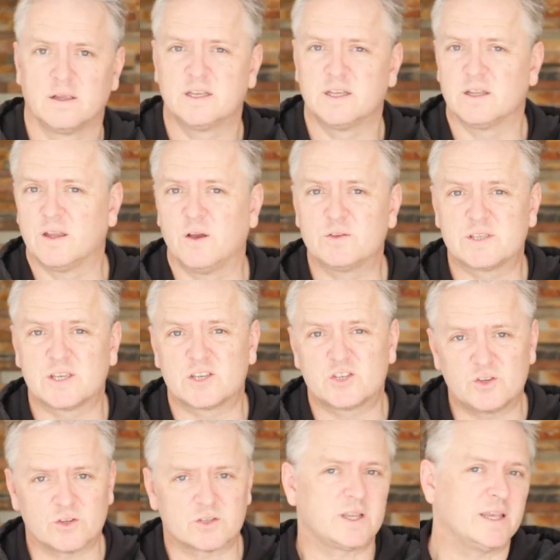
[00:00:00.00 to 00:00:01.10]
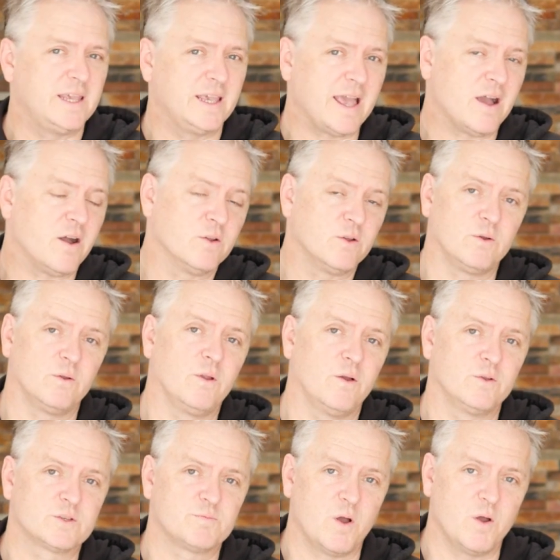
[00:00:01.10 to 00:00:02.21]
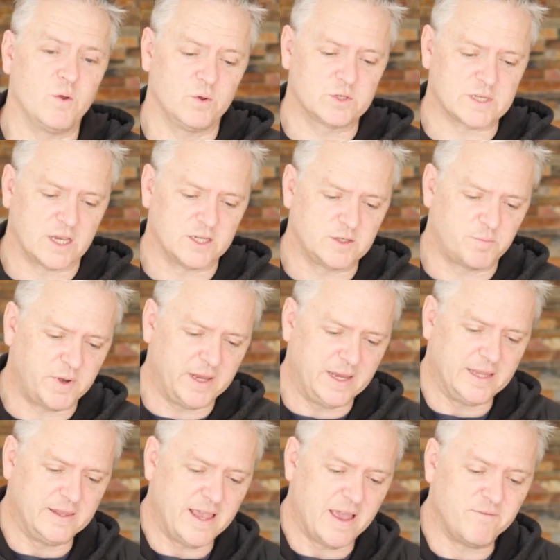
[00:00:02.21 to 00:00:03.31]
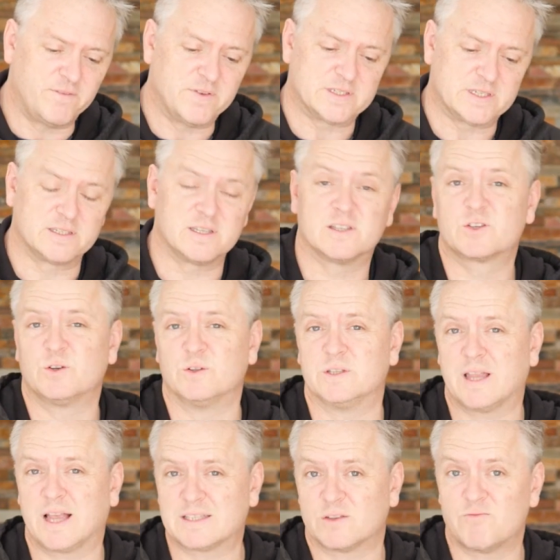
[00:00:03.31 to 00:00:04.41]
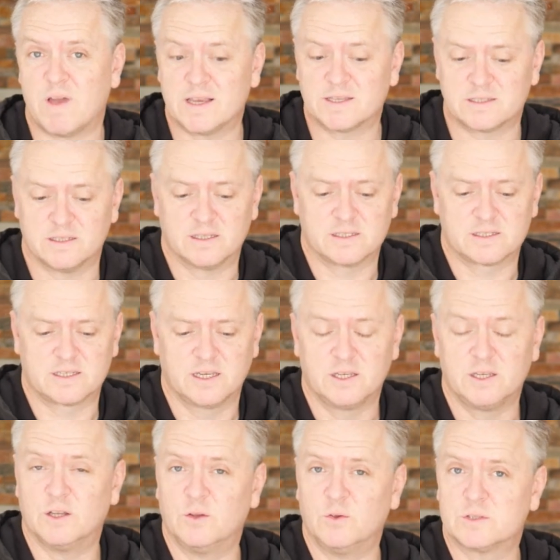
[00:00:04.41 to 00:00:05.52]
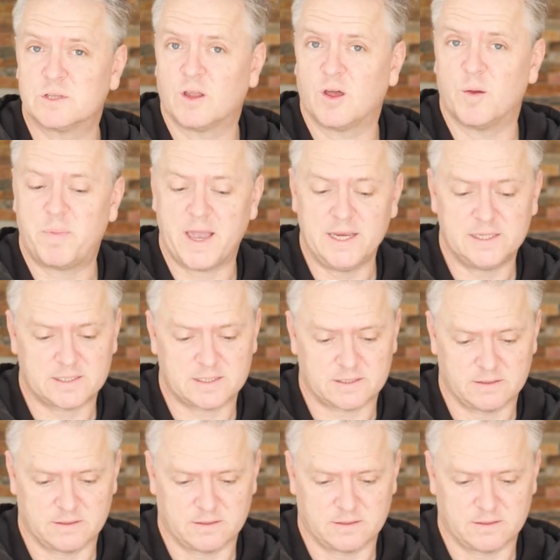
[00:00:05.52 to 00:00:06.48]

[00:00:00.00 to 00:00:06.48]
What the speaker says: You'll notice, just like you get on all those Moogs, as you bring in the emphasis, it's called it, that's the resonance, you lose a lot of bass.